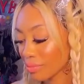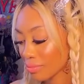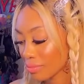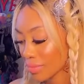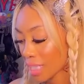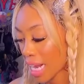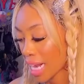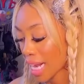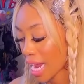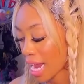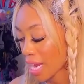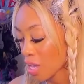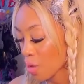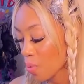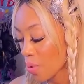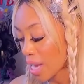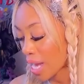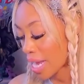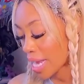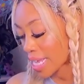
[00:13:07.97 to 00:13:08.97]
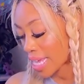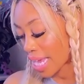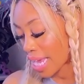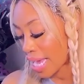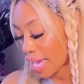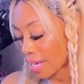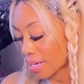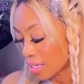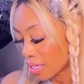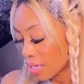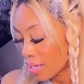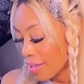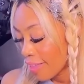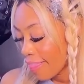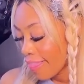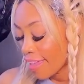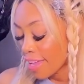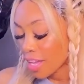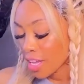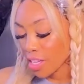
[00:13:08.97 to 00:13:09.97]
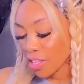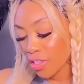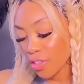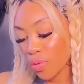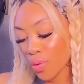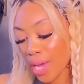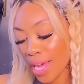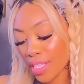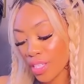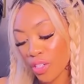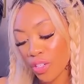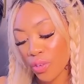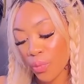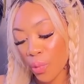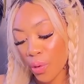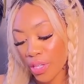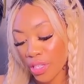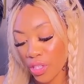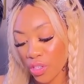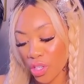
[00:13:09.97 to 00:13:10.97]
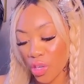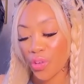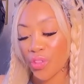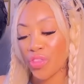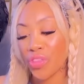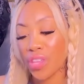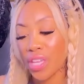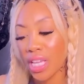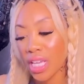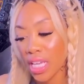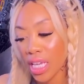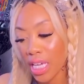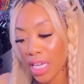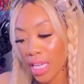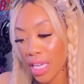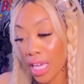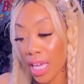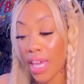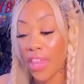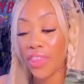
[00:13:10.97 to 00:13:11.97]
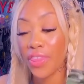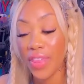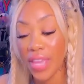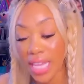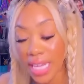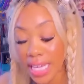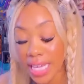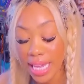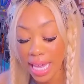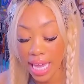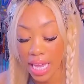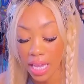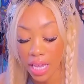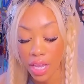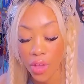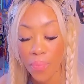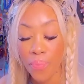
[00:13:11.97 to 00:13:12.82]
in any way I can. You guys are going to start thinking